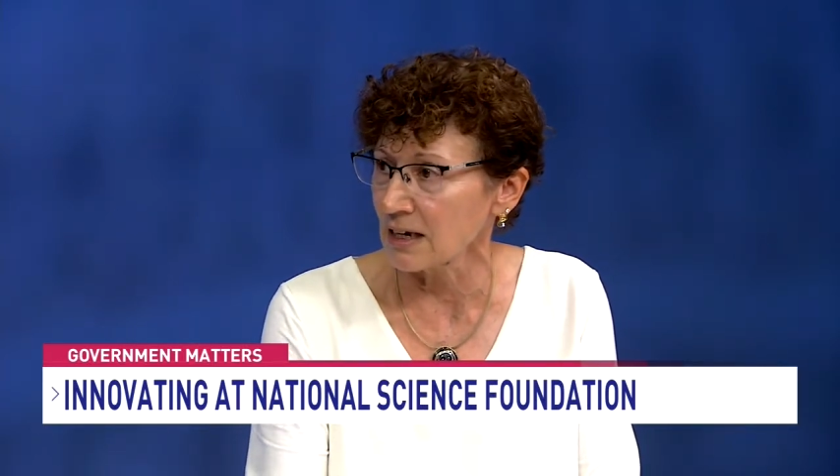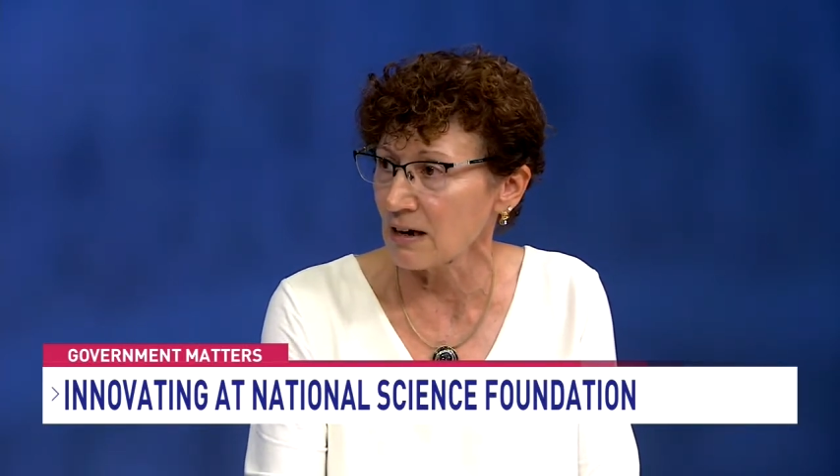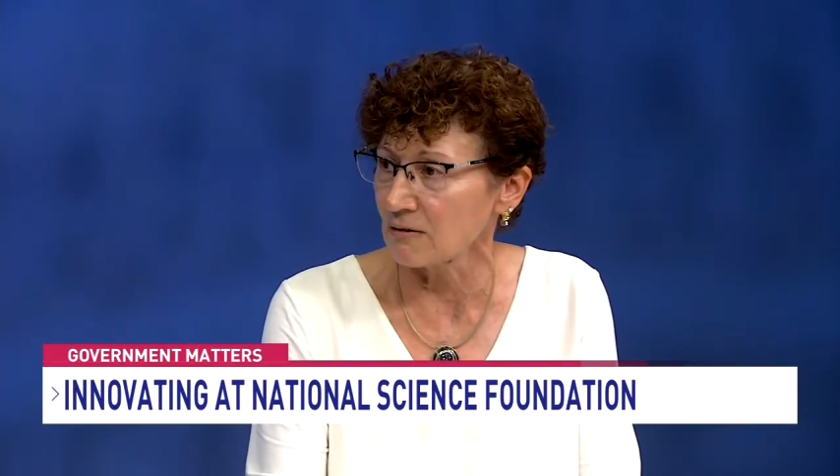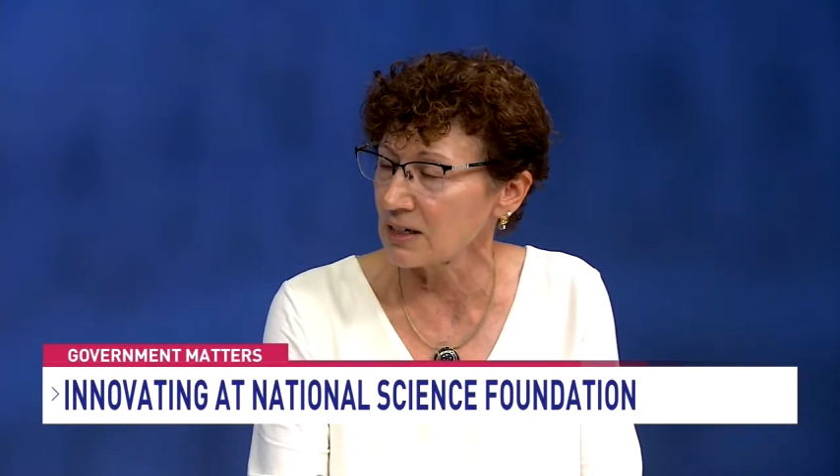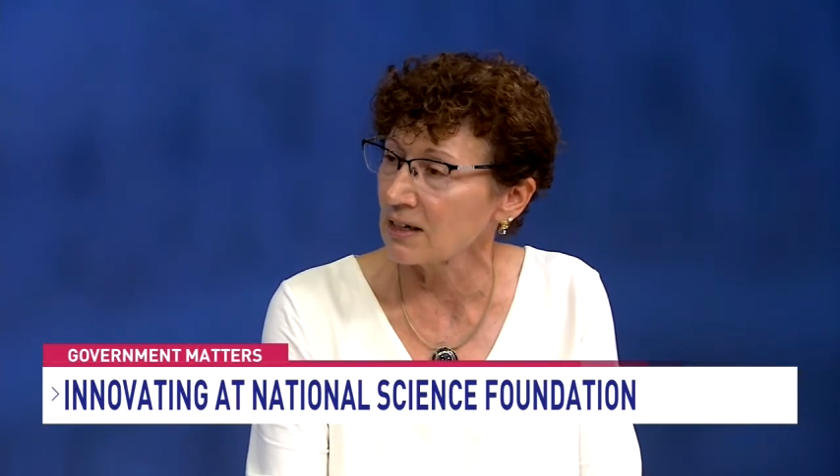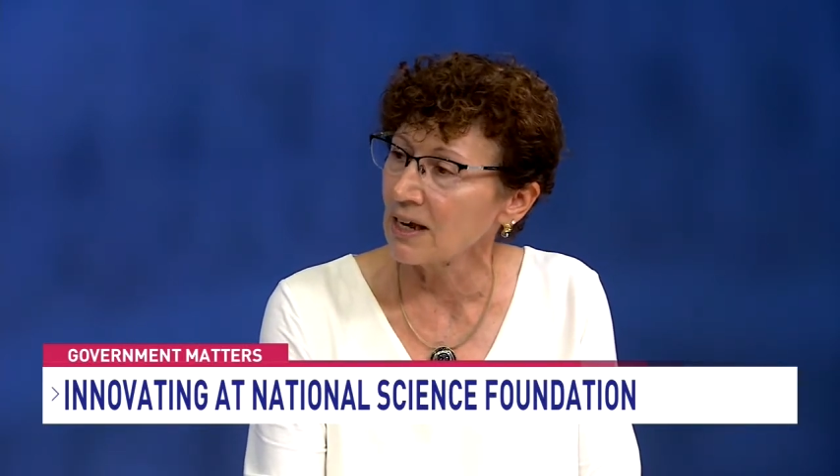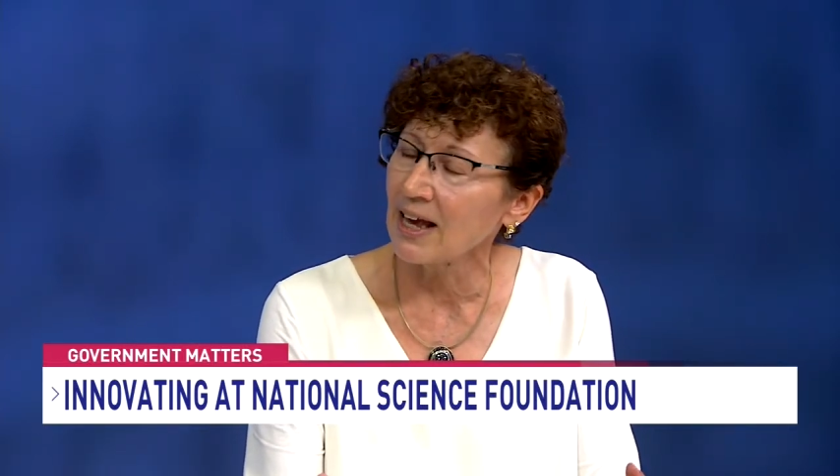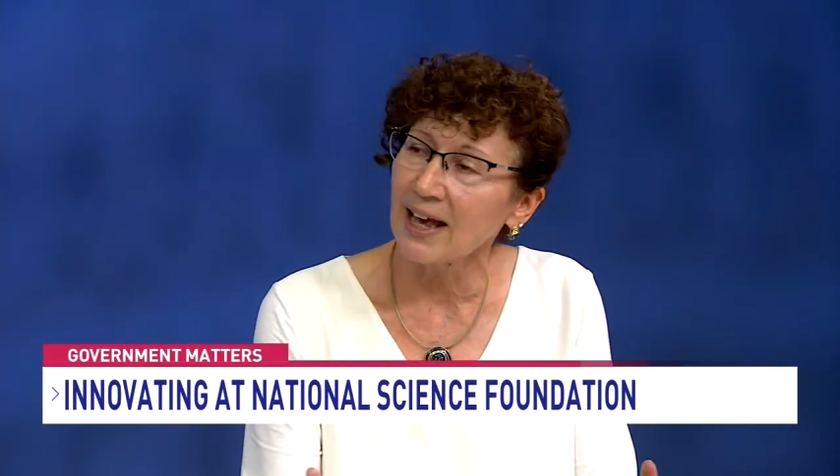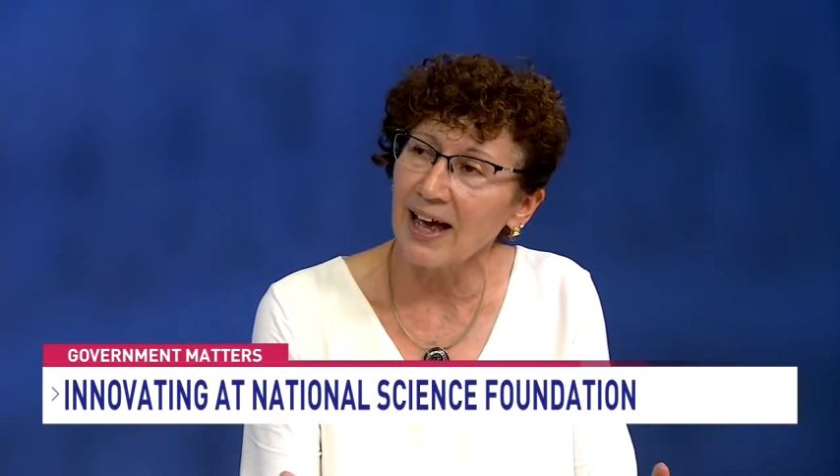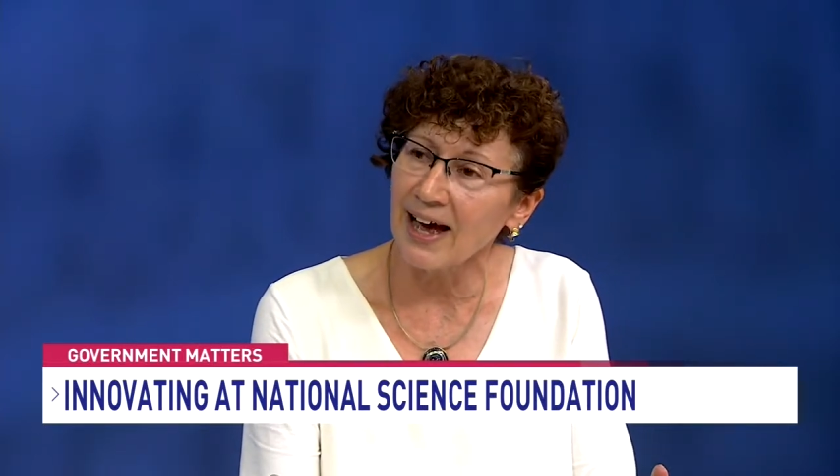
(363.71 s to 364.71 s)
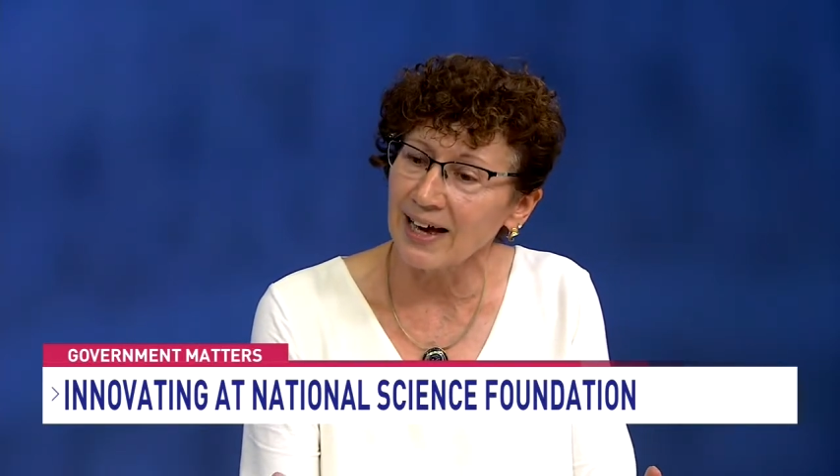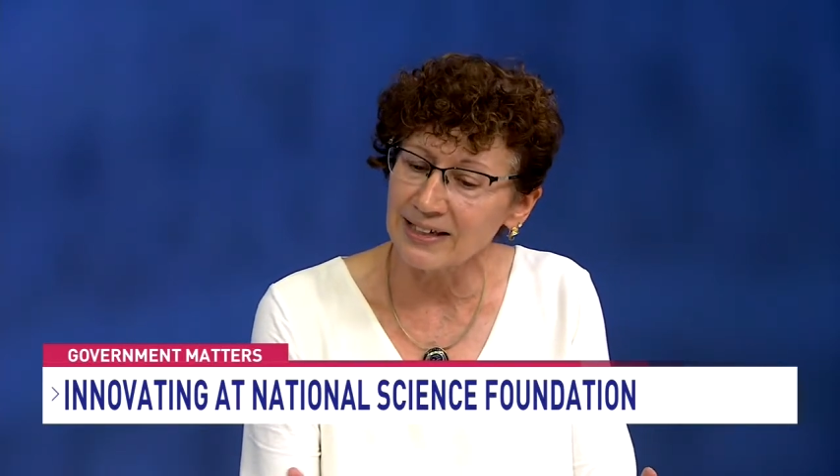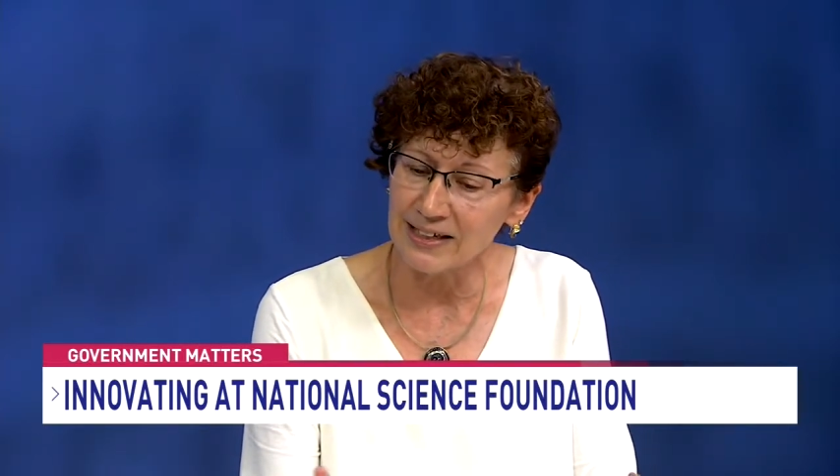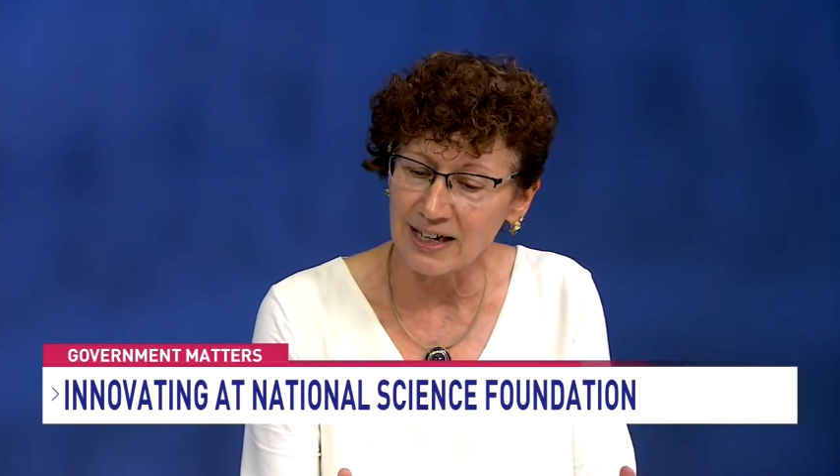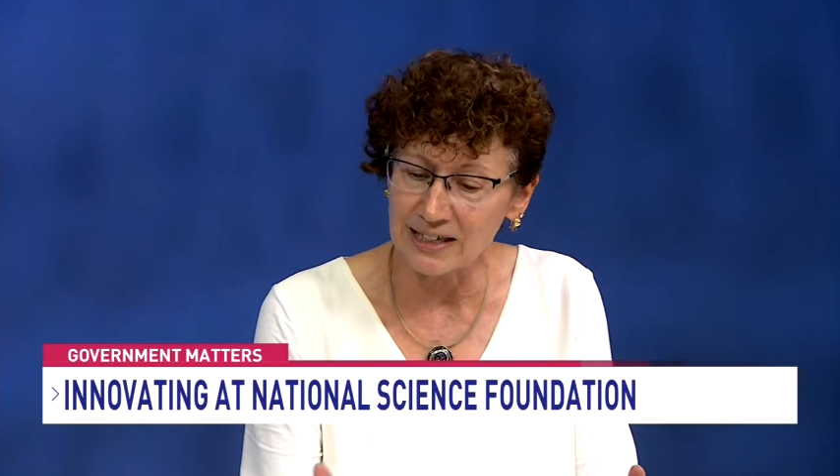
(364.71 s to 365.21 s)
you know,
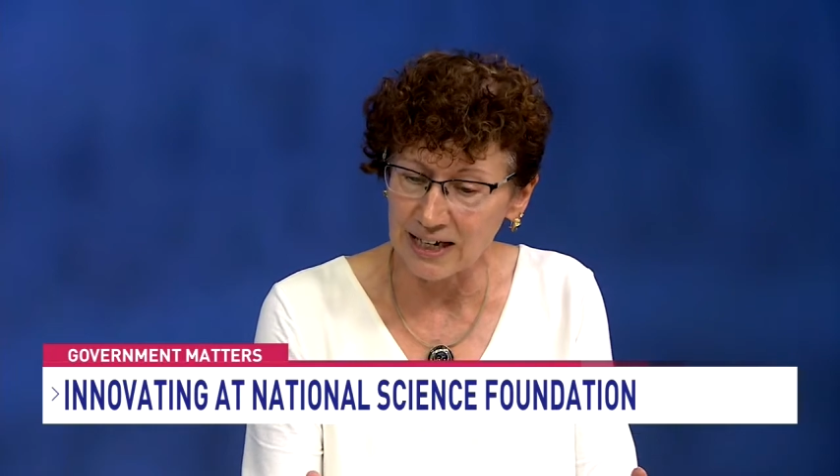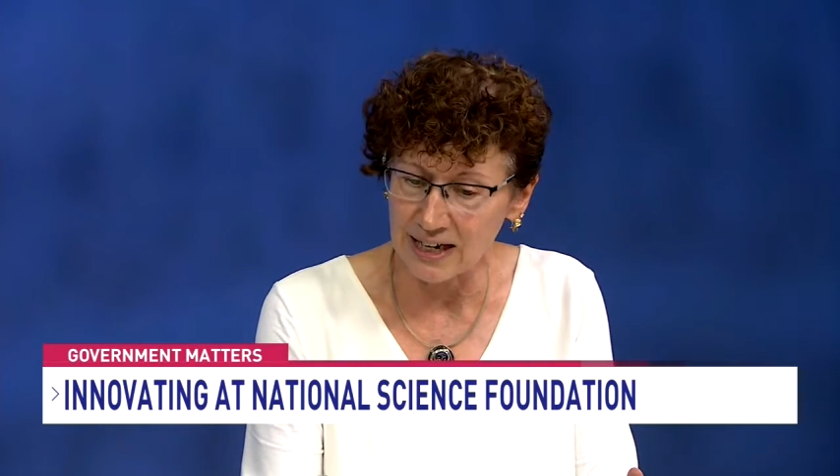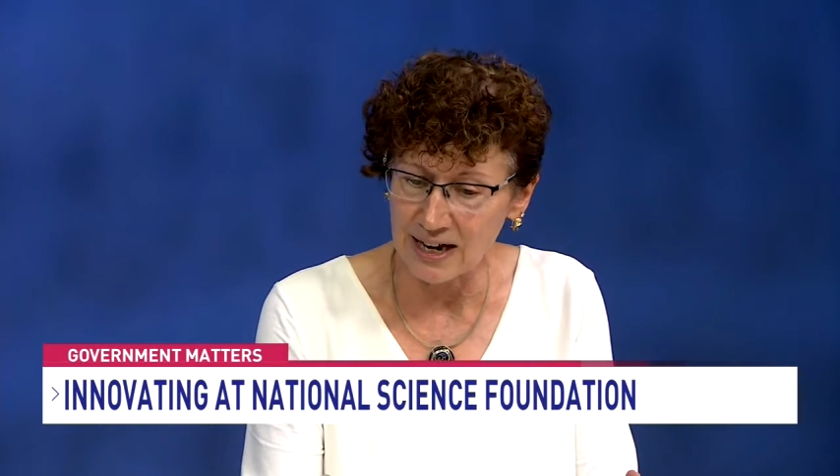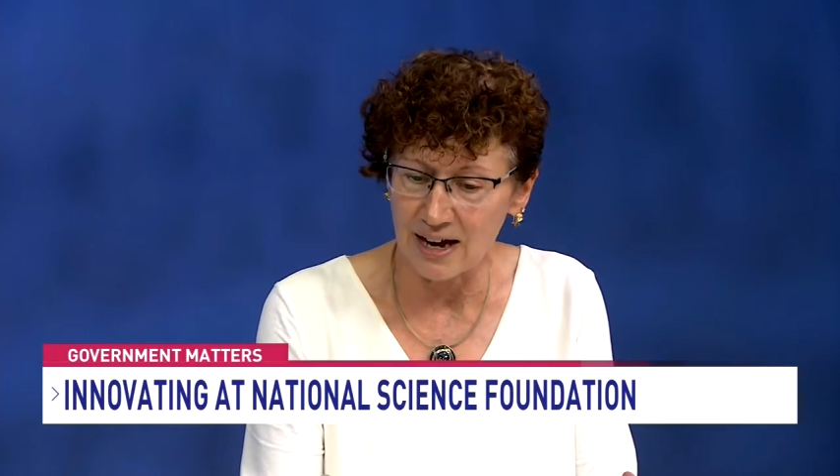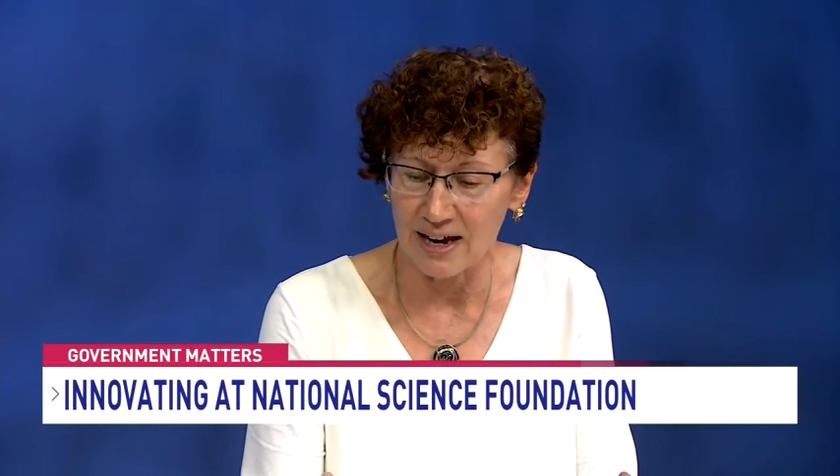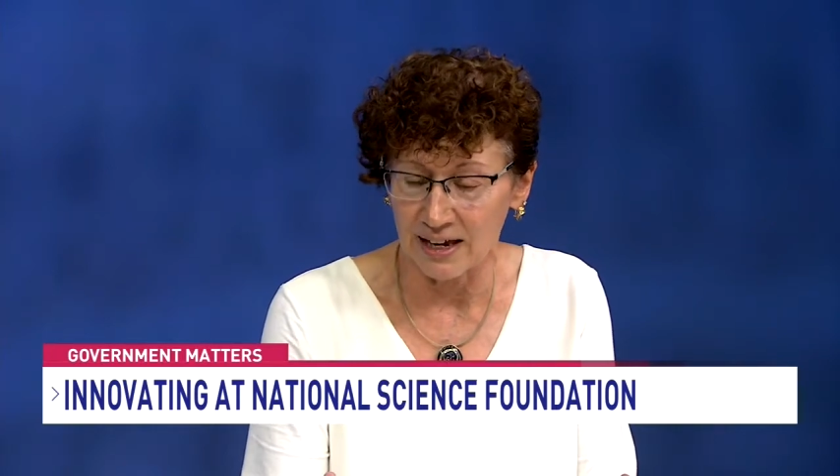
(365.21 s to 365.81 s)
and uh, data